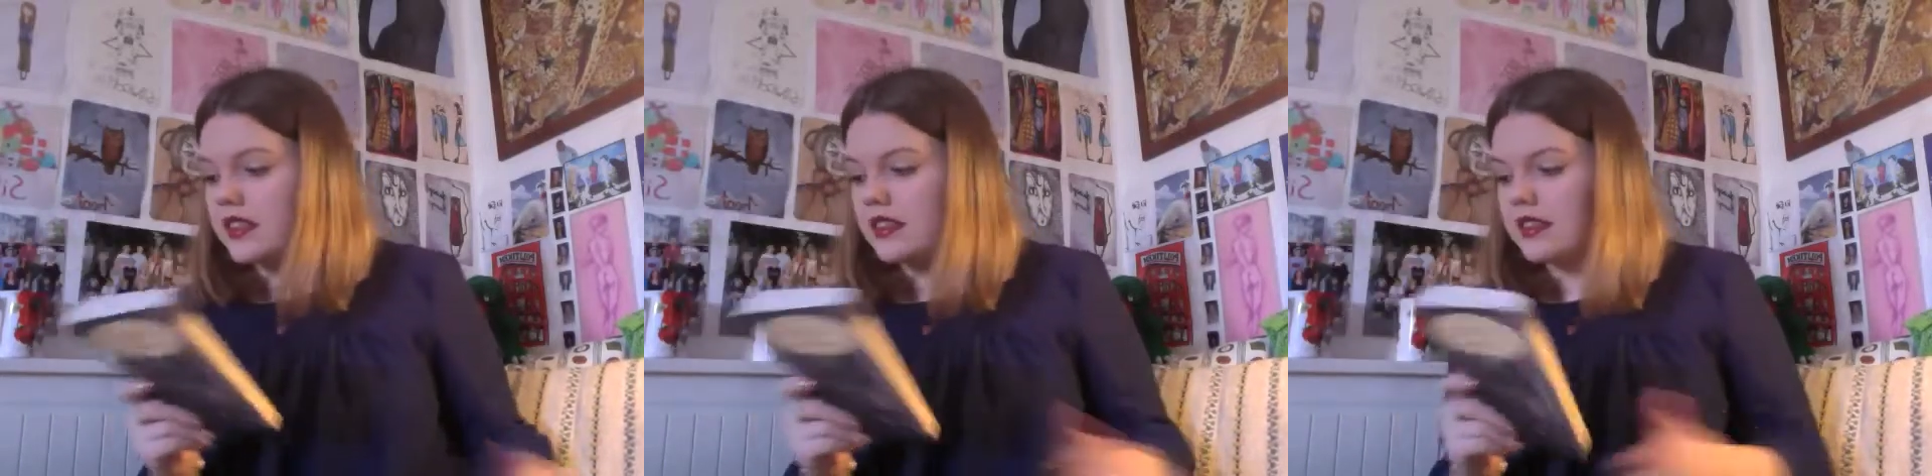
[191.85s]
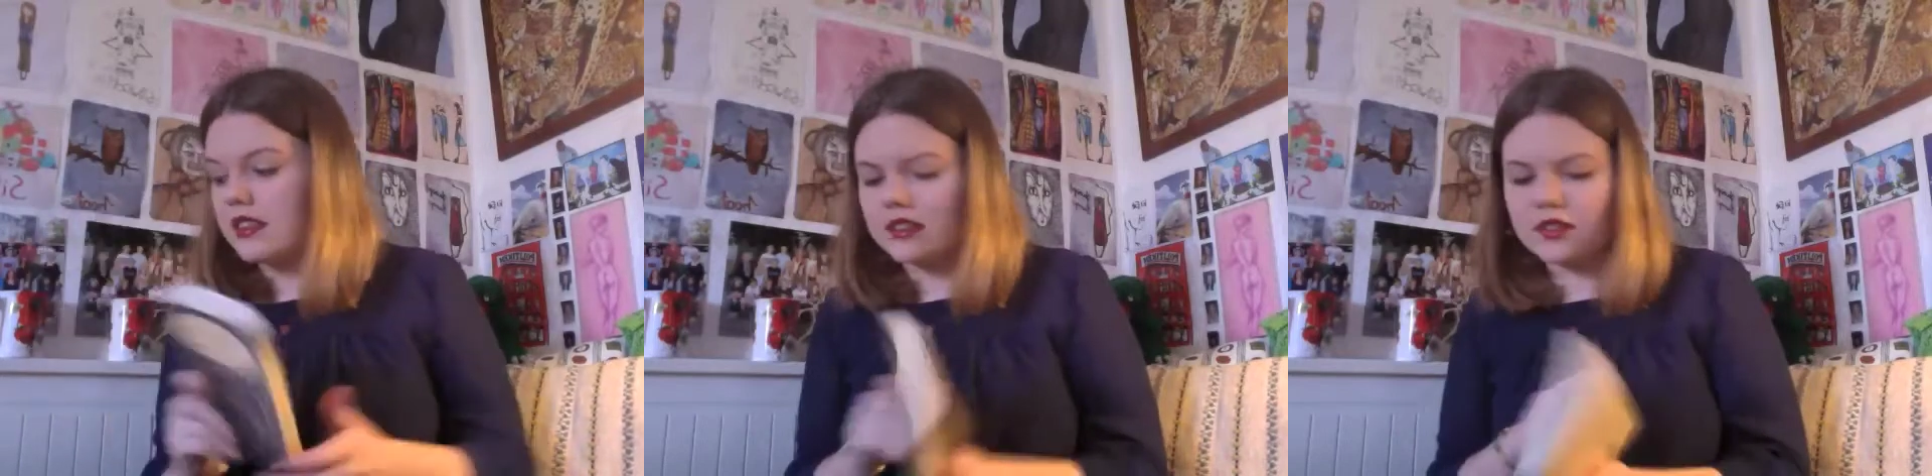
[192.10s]

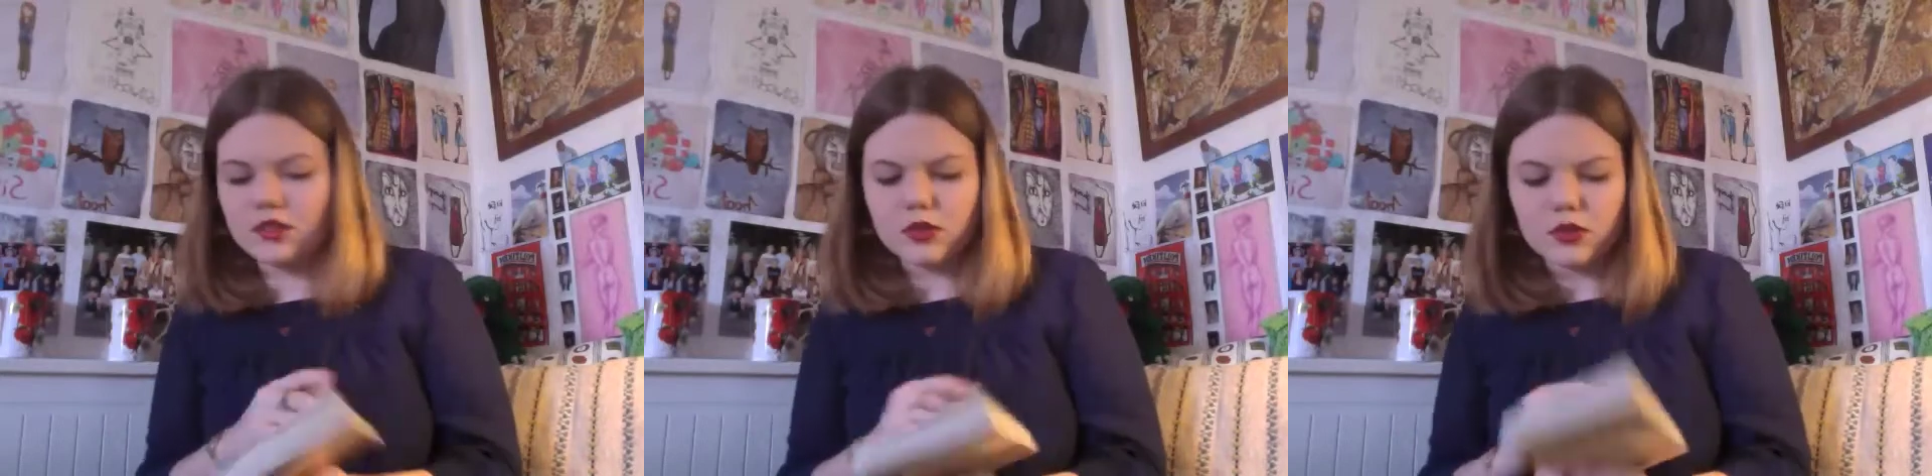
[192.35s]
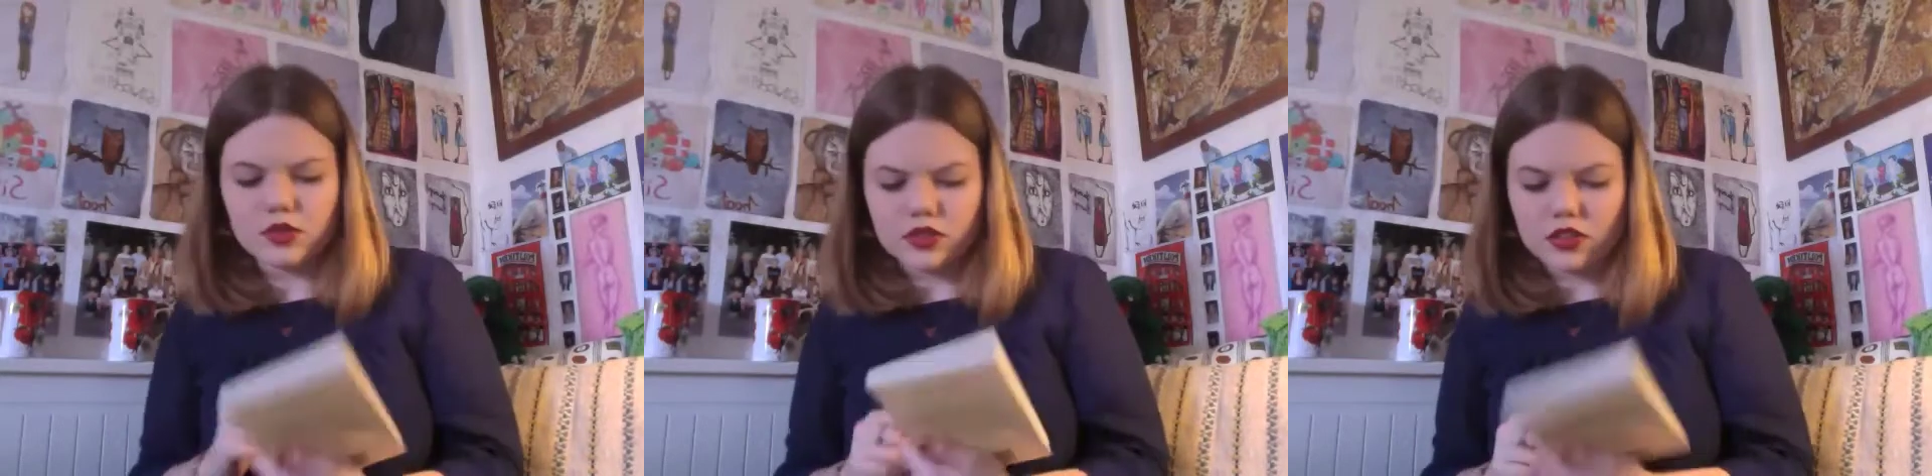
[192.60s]
It's a
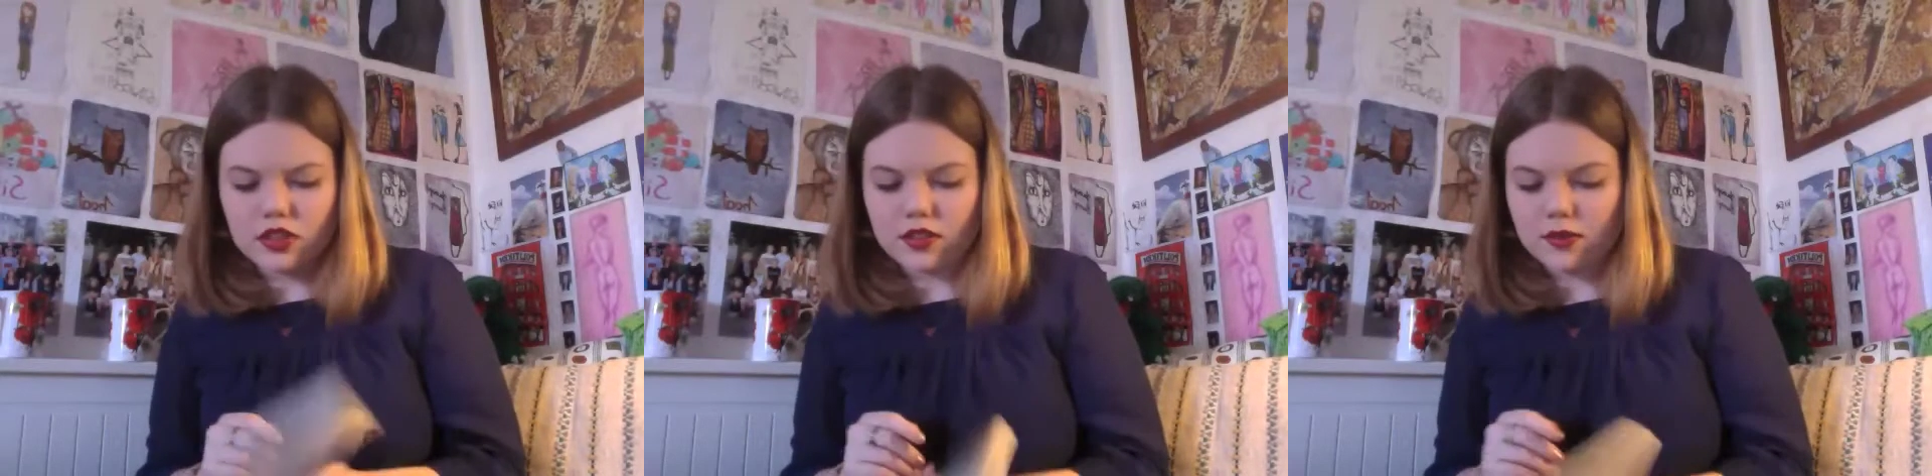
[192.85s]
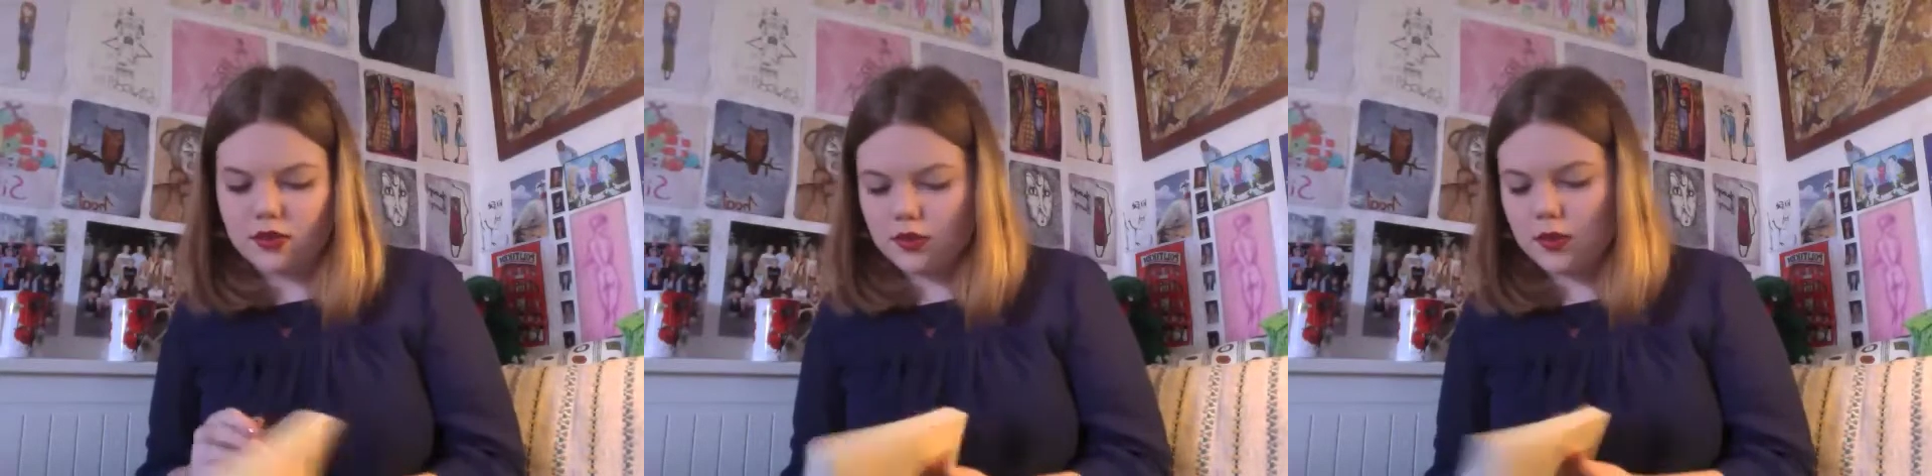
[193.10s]
gorgeous
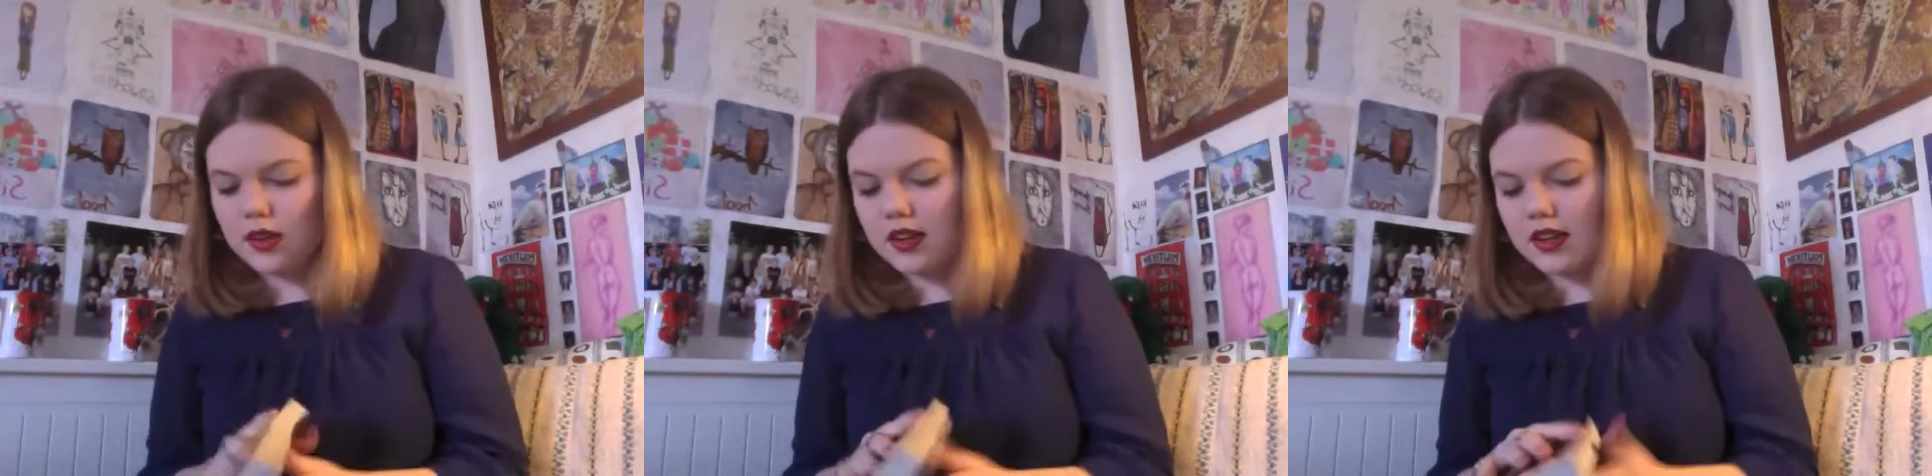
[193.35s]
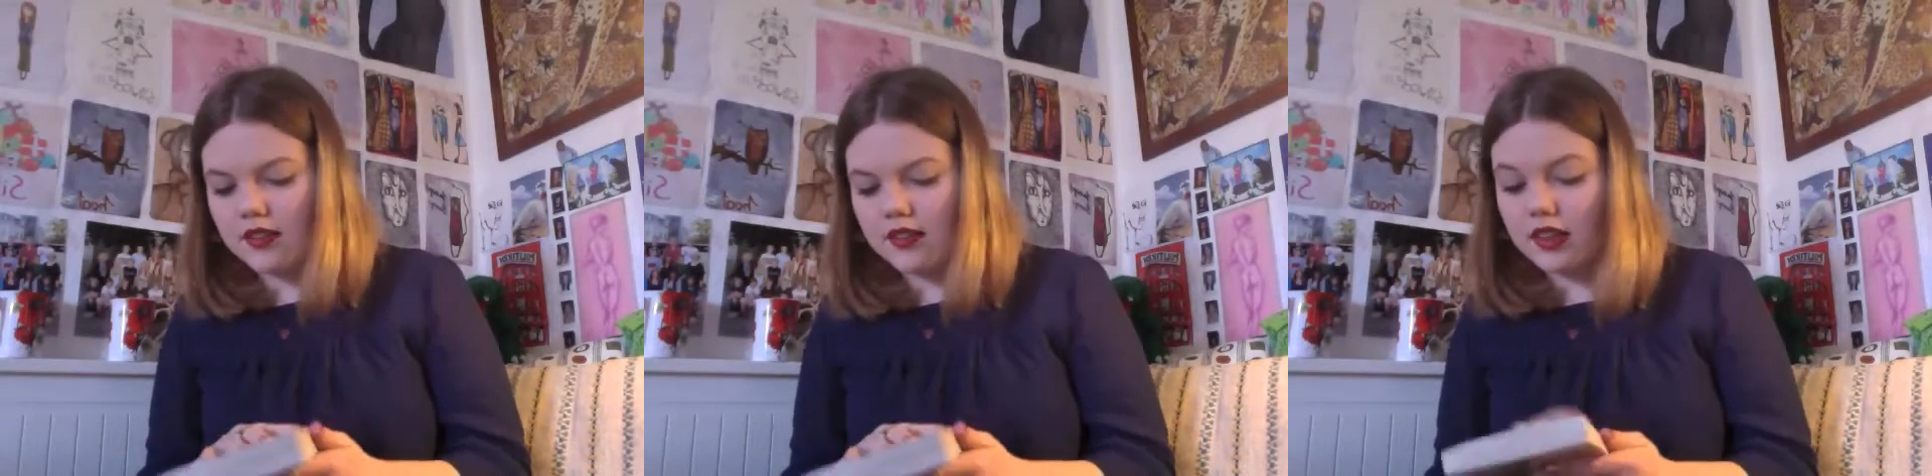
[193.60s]
cover as well. I
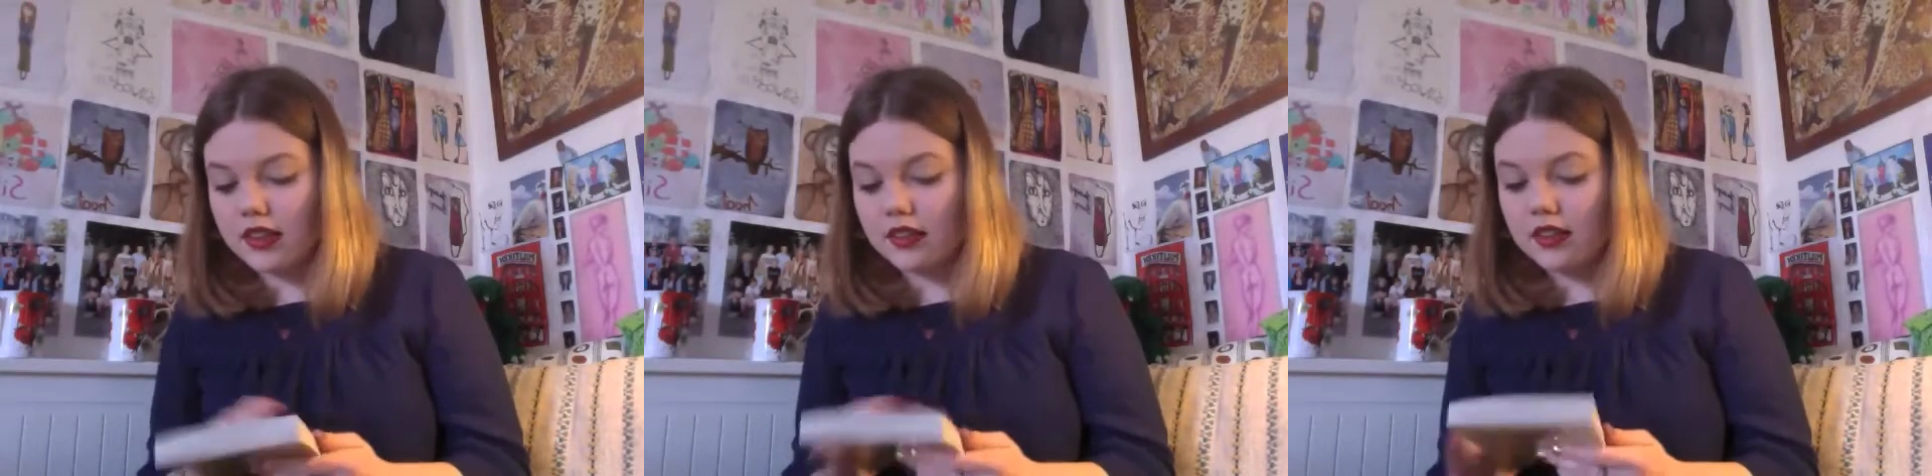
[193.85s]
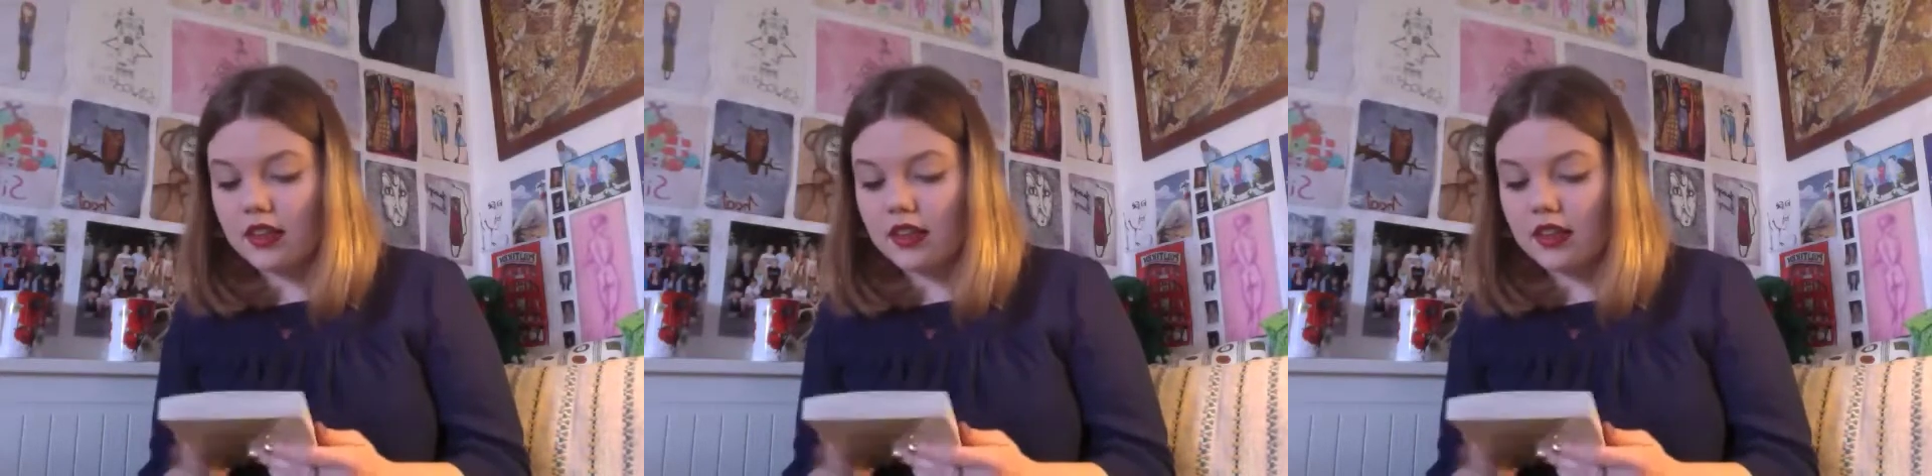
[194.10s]
love these